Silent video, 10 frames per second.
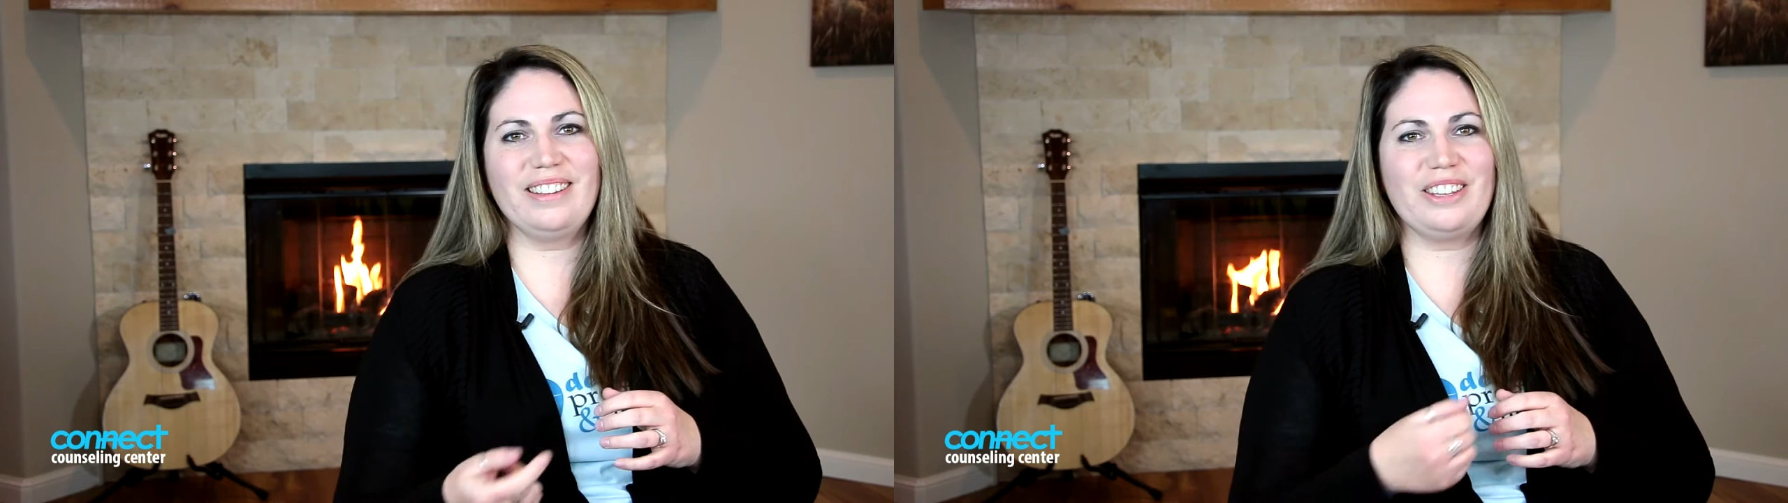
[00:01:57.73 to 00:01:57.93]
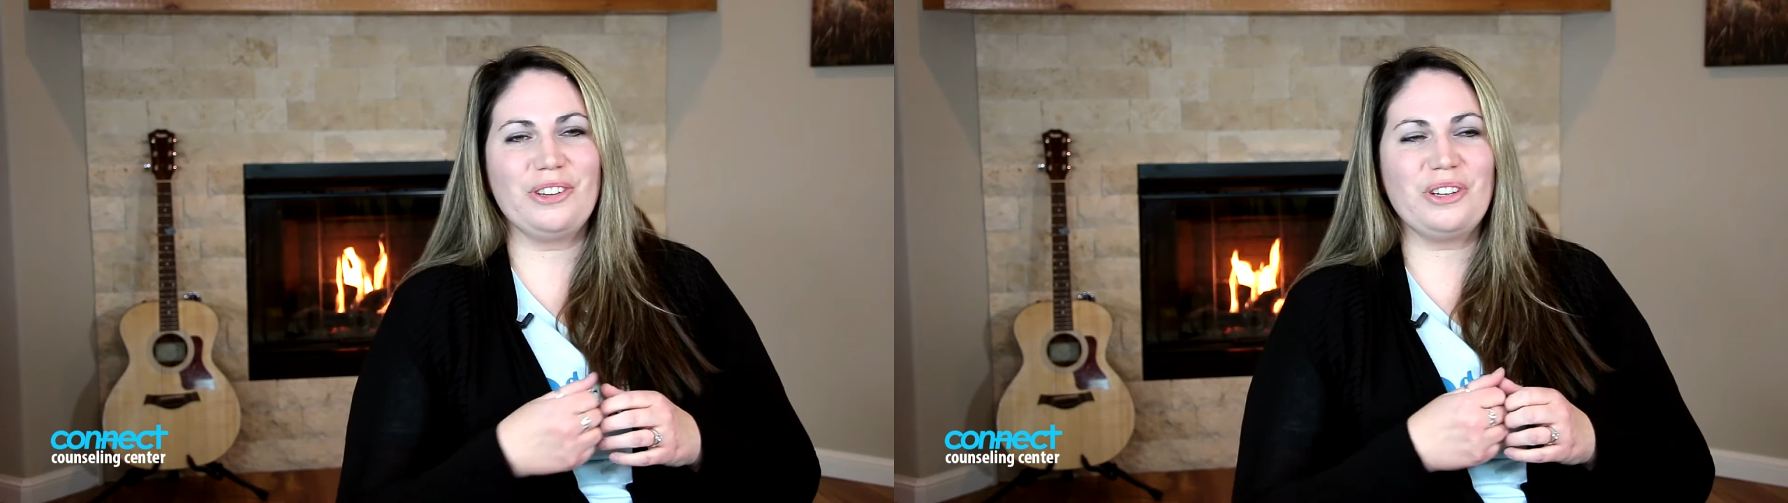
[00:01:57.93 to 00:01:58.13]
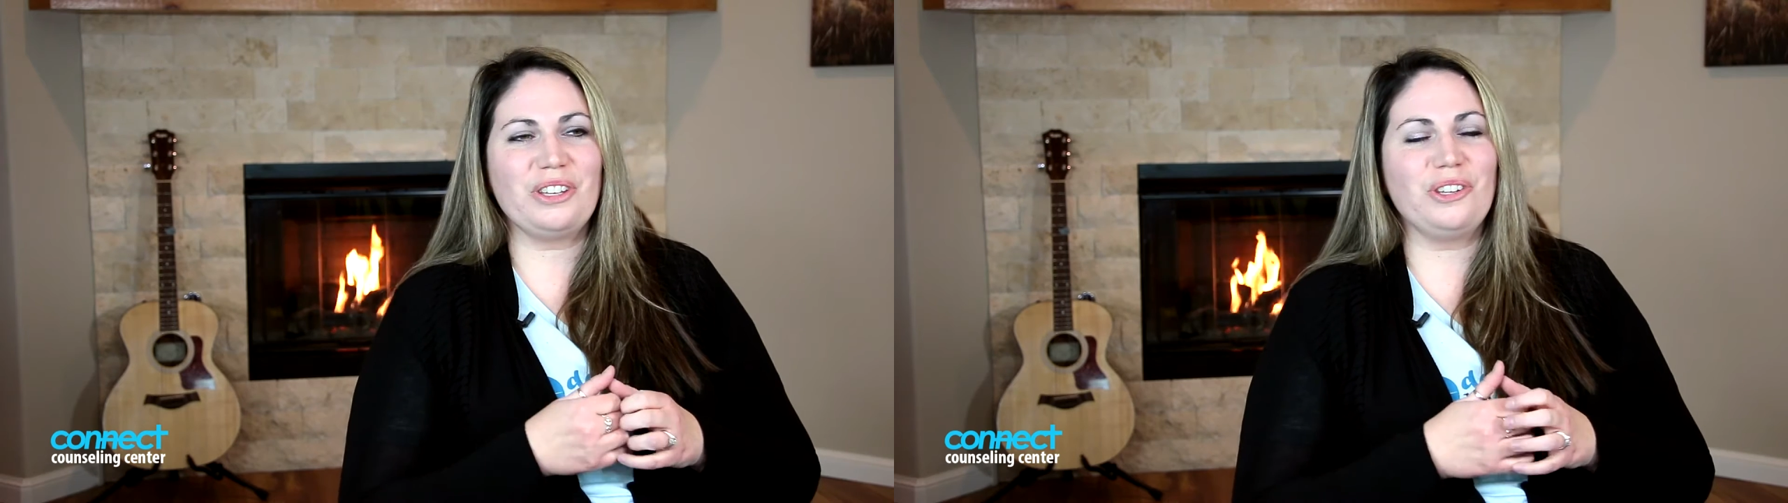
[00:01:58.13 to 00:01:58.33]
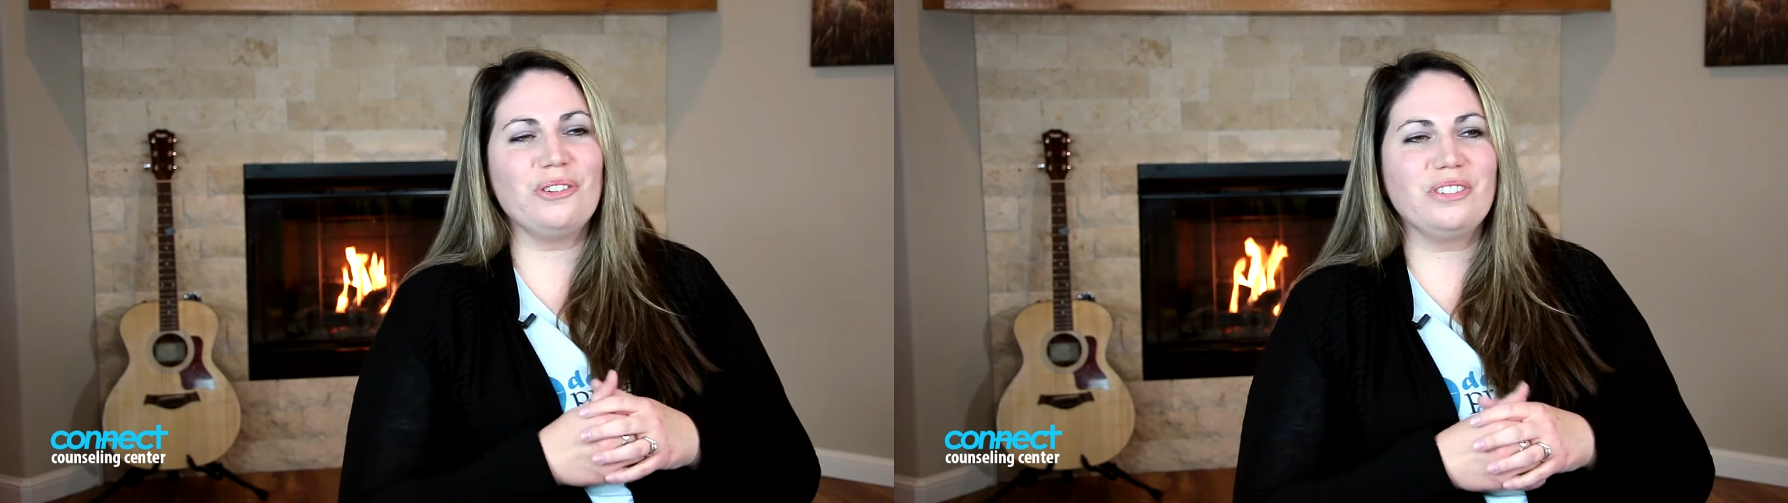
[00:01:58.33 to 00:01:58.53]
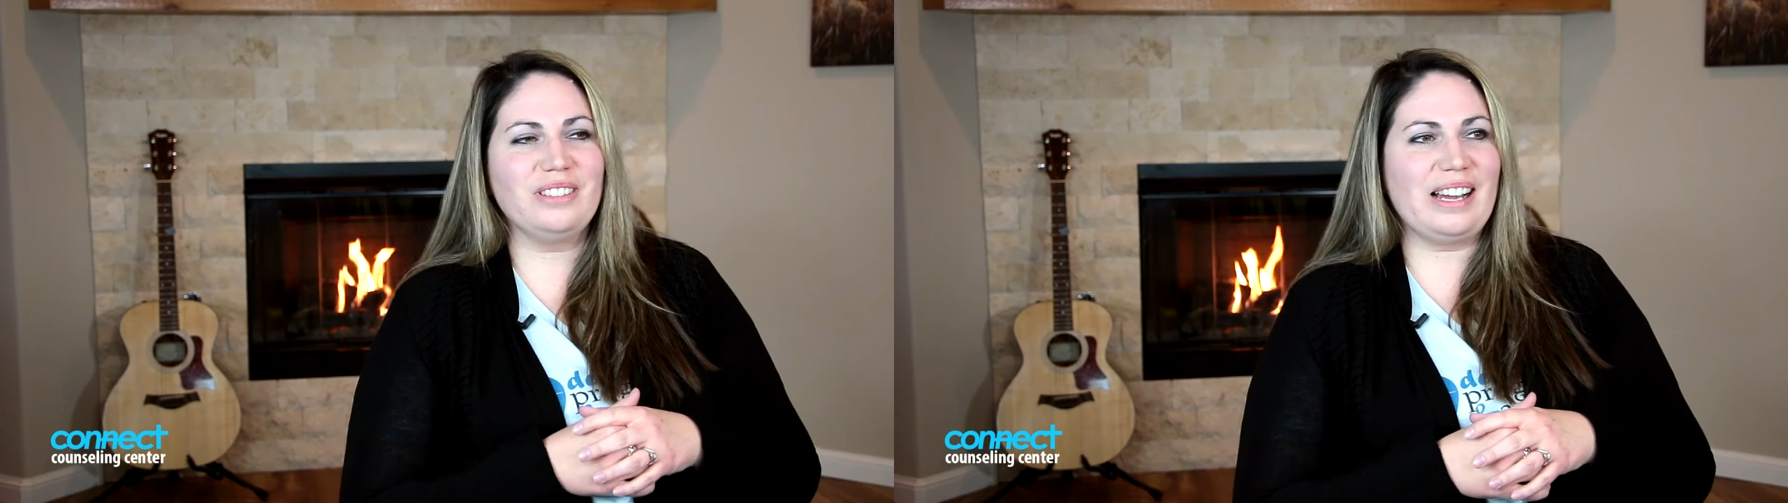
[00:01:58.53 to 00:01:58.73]
You can
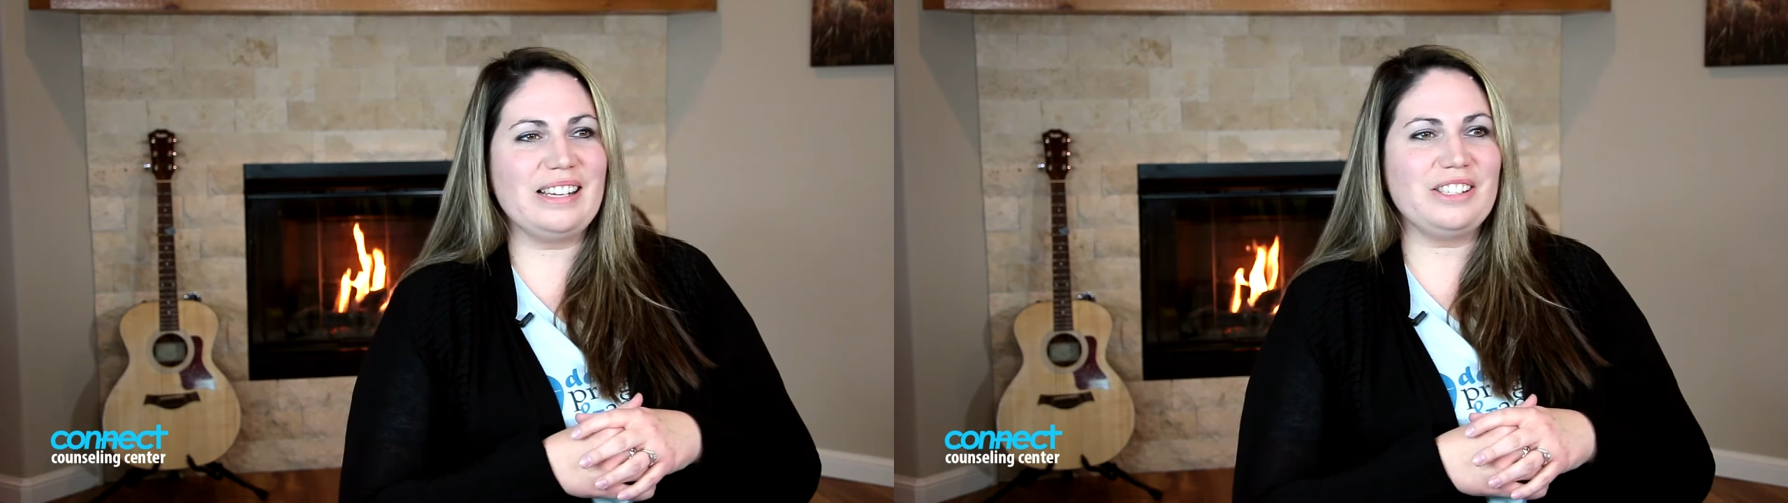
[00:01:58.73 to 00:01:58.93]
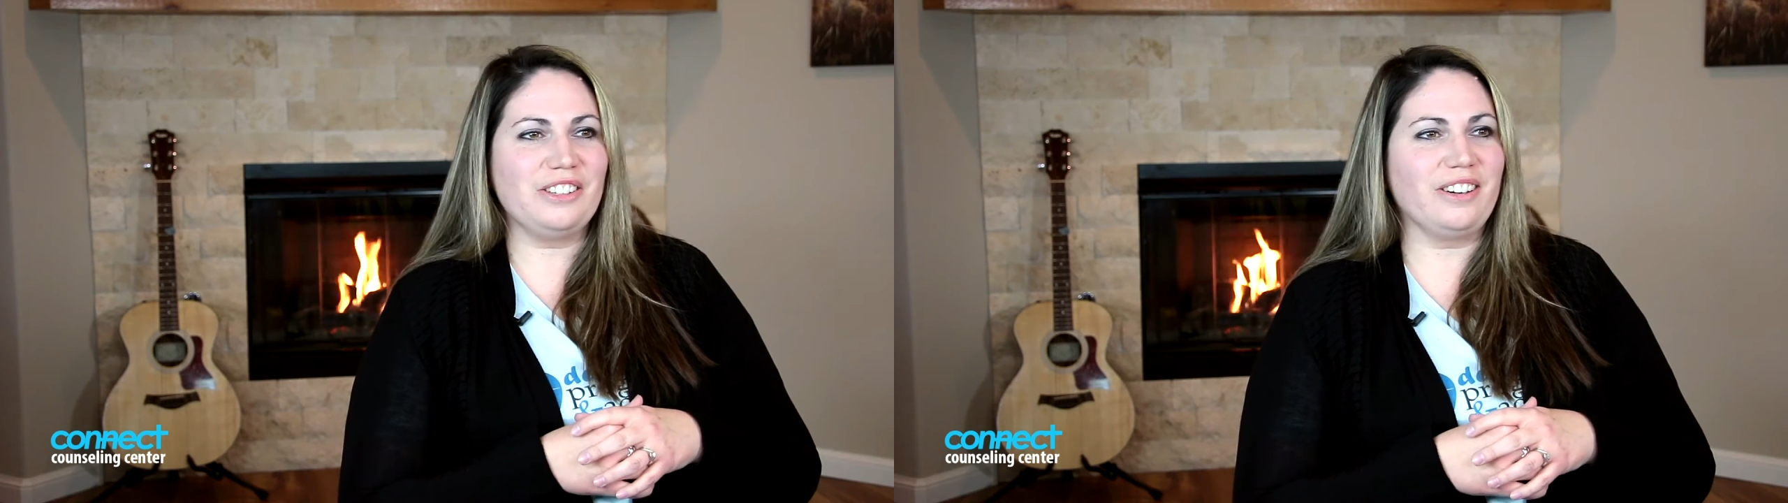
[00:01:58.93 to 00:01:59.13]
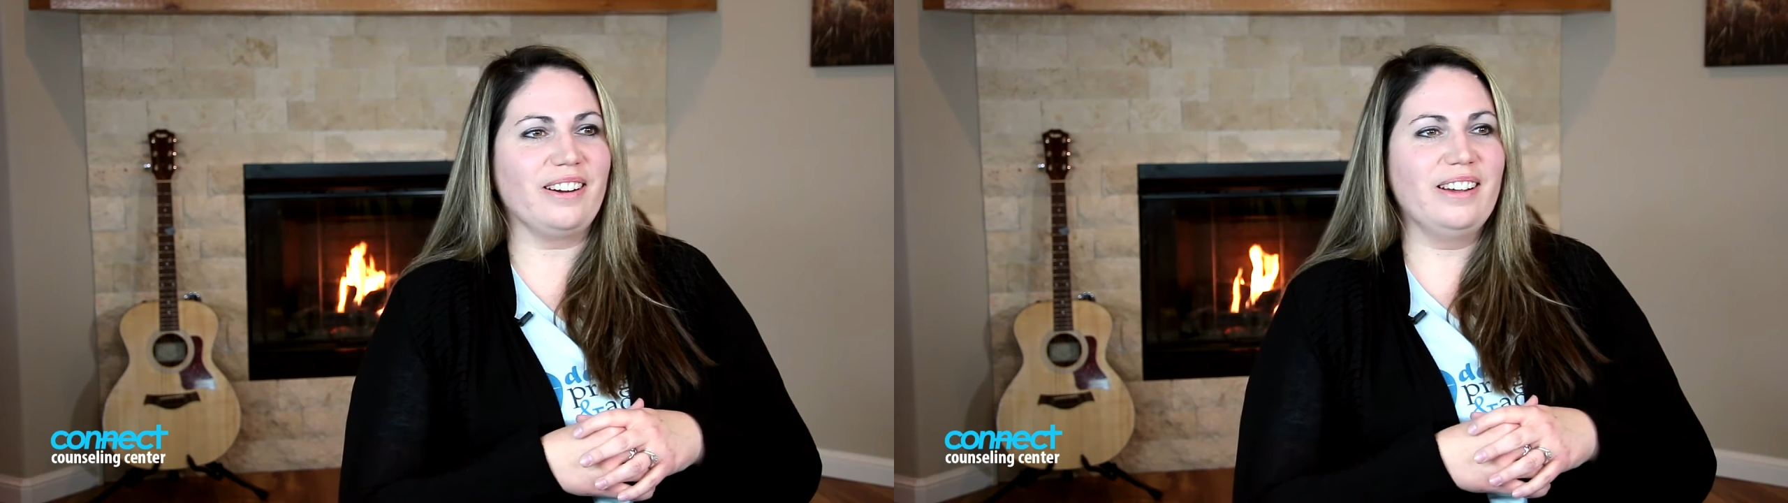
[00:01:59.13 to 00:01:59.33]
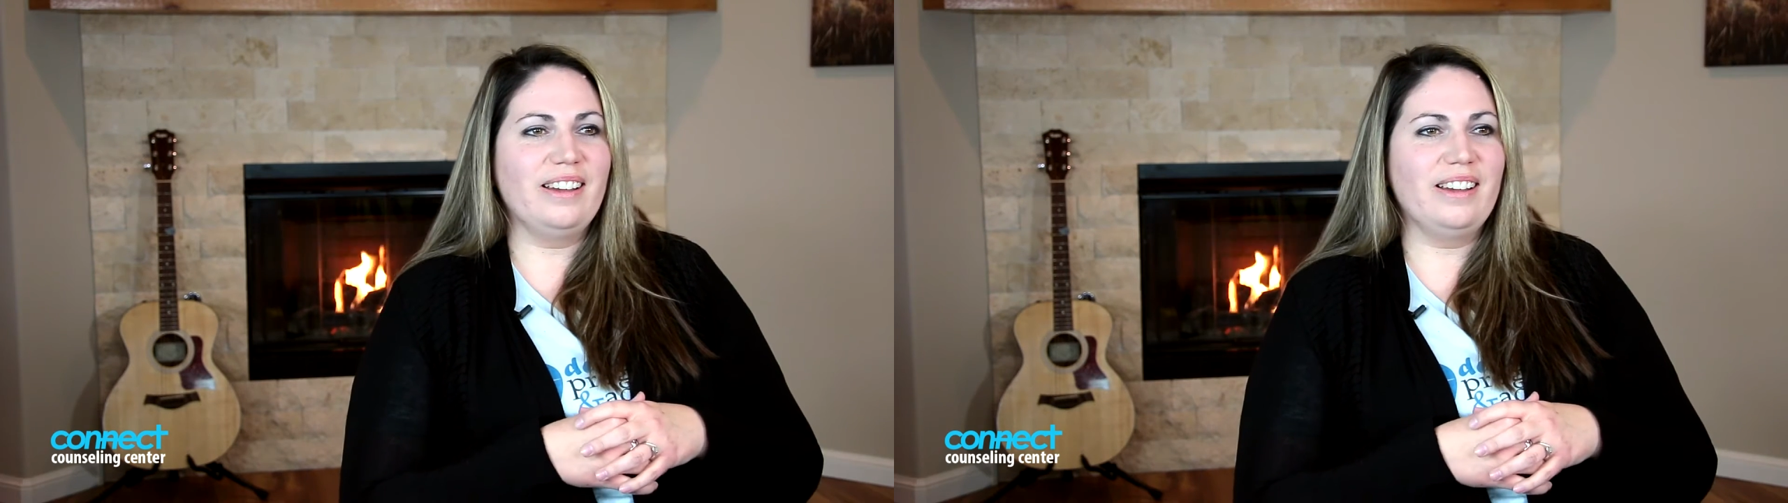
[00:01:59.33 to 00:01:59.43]
utilize your